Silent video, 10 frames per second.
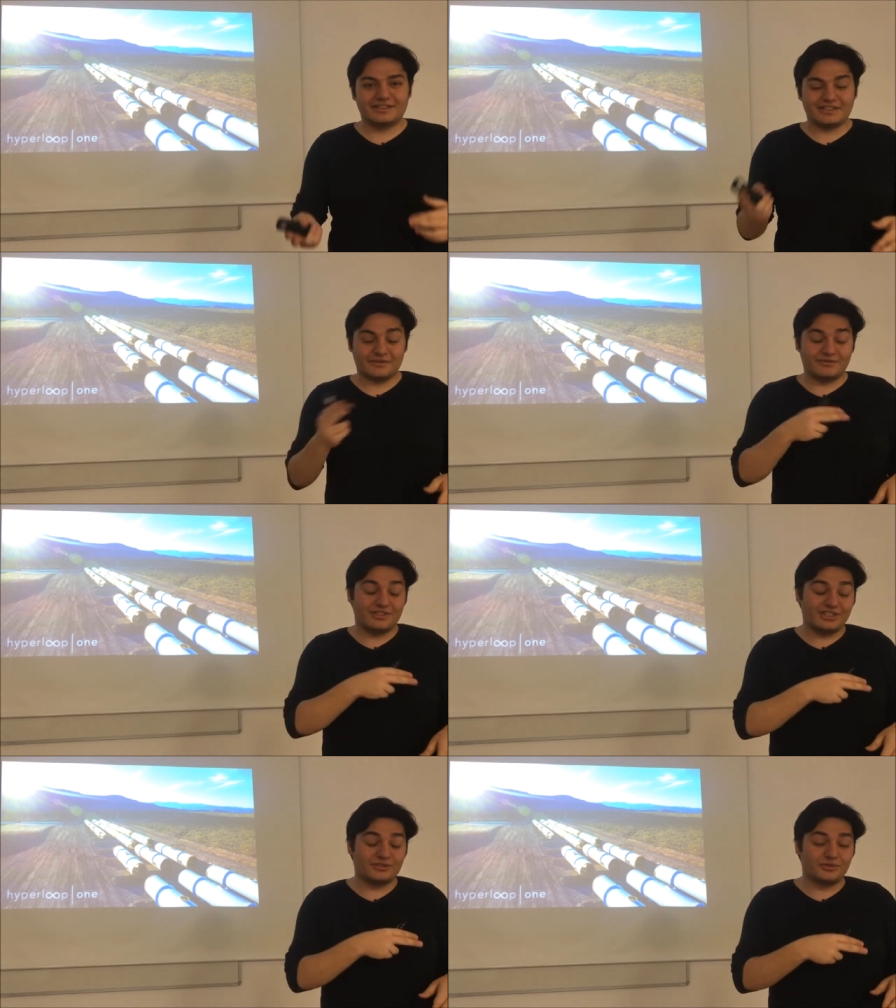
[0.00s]
that
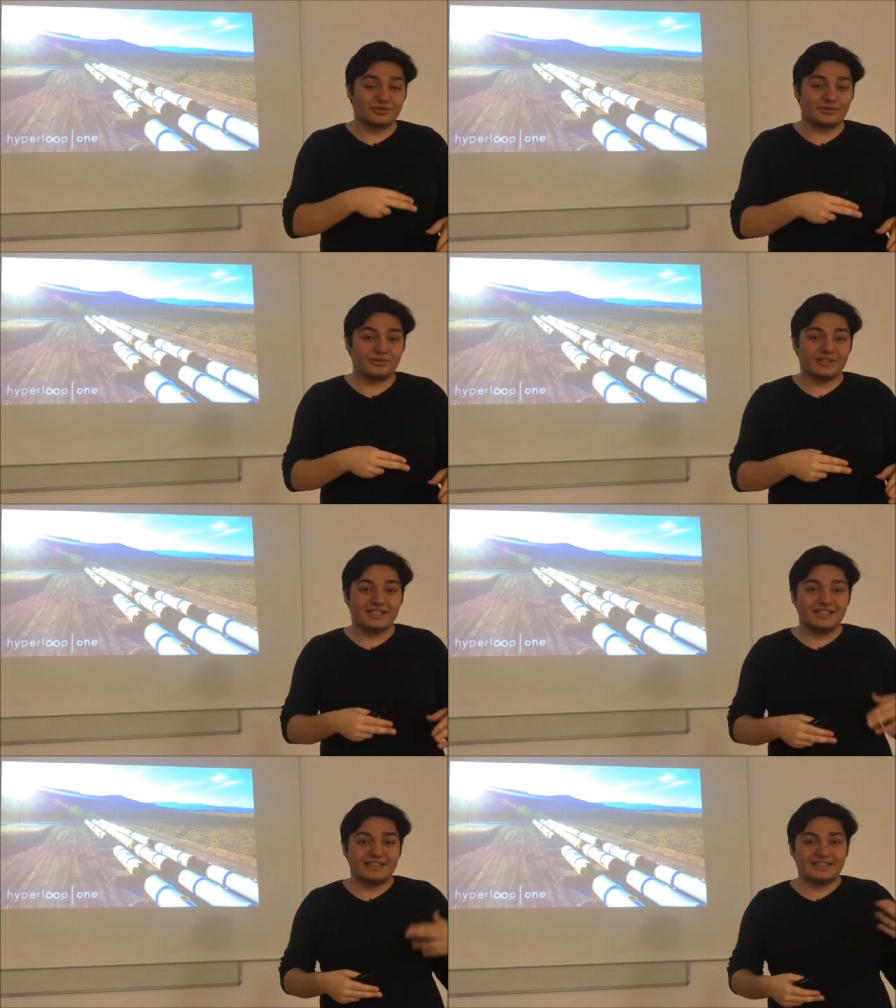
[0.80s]
which is used
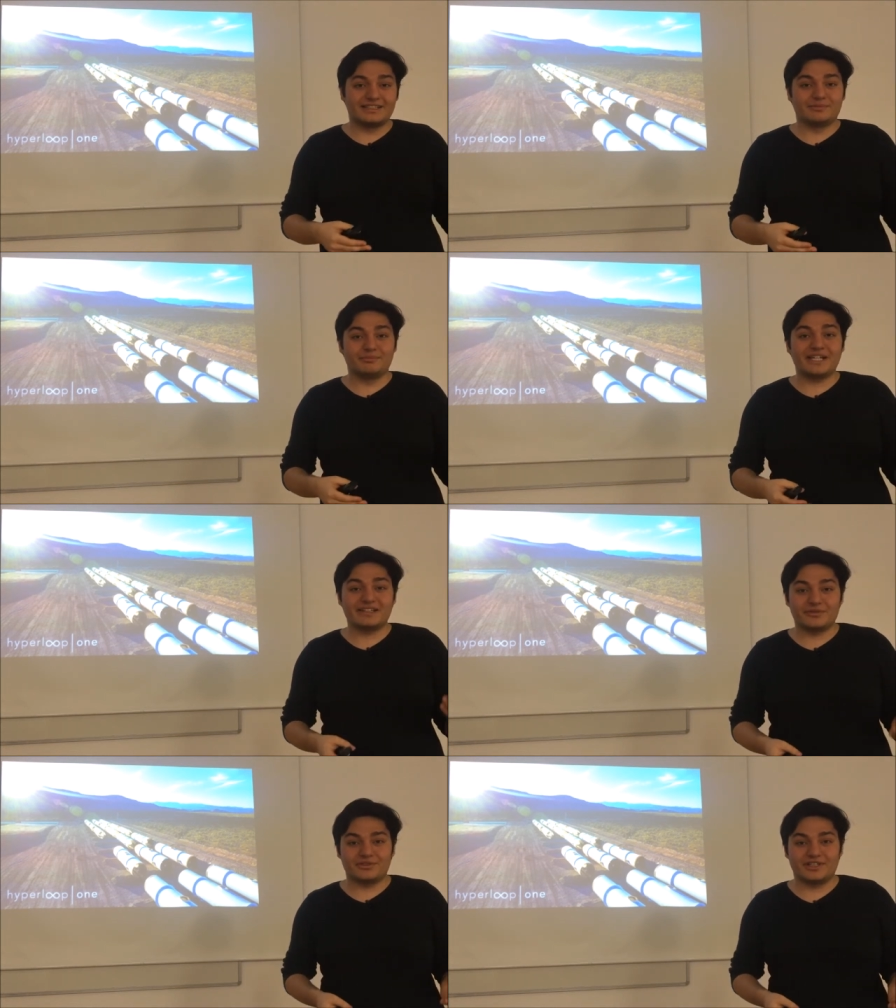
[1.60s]
in
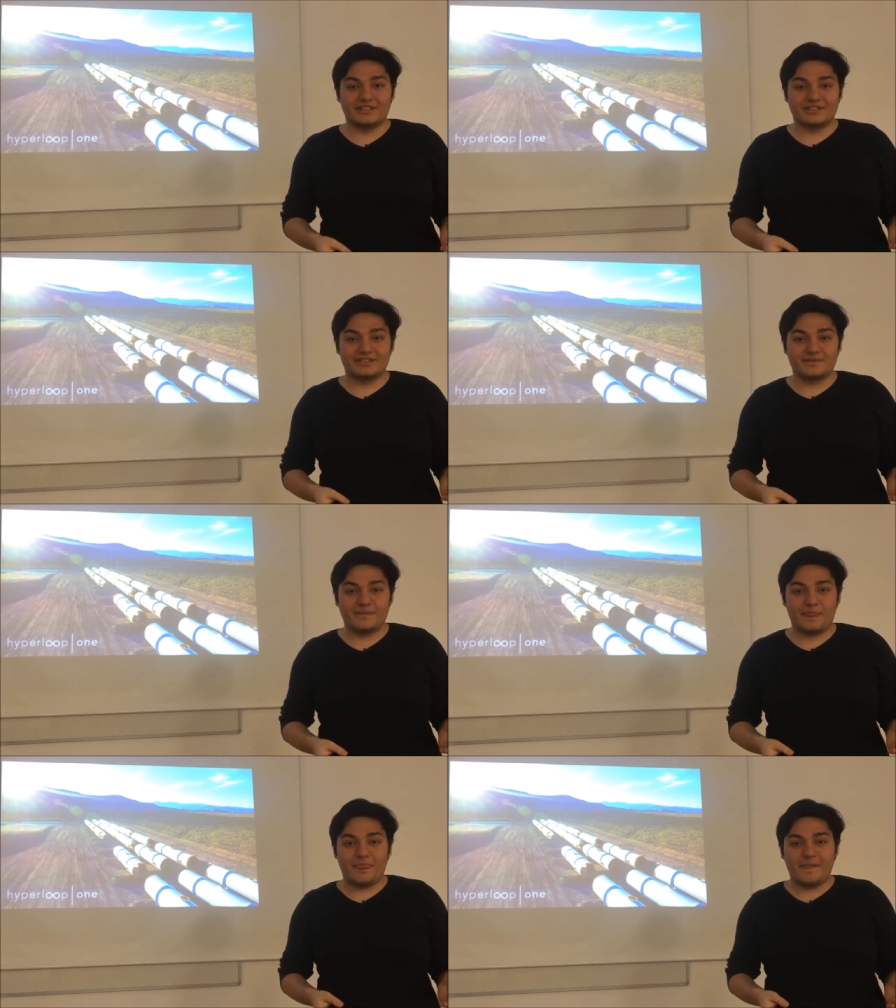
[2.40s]
maglev trains.
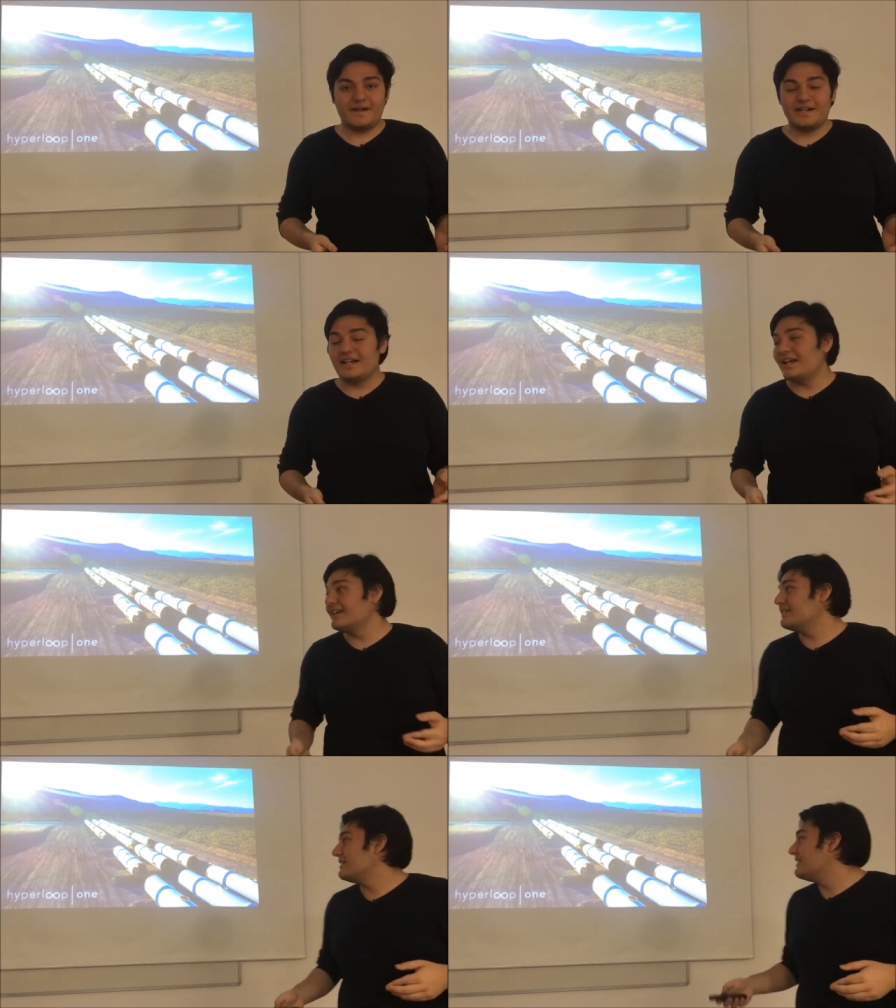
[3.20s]

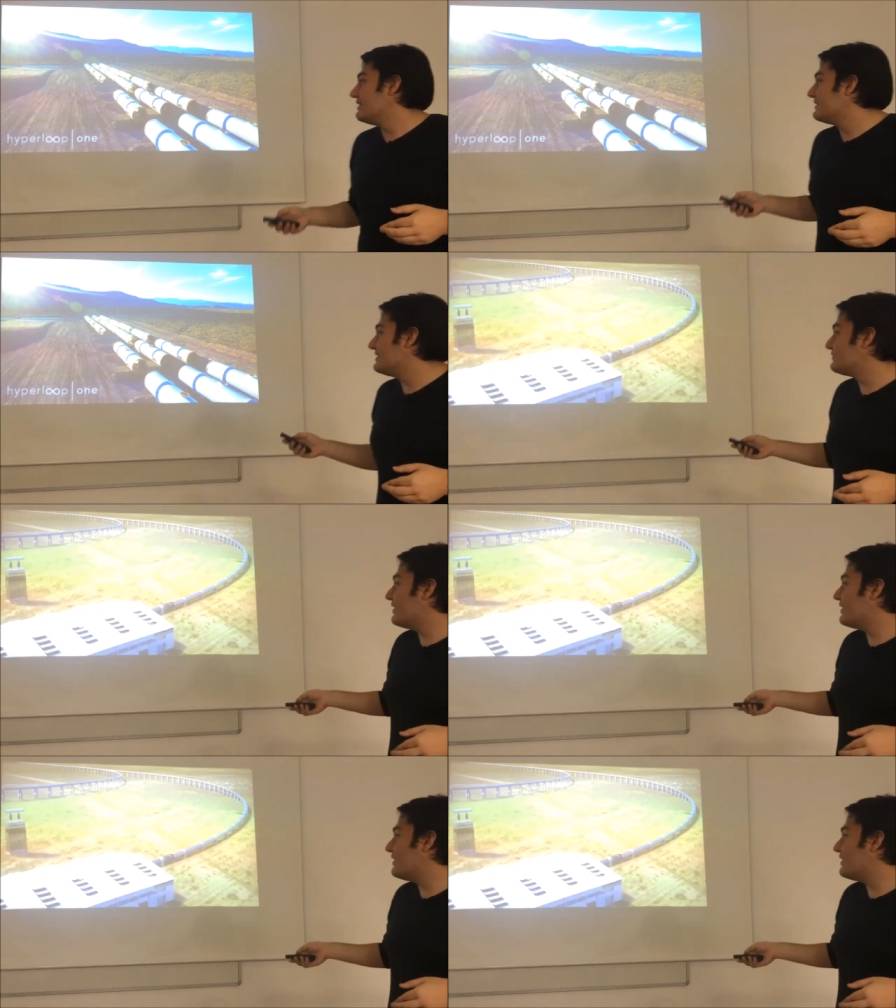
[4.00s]
And these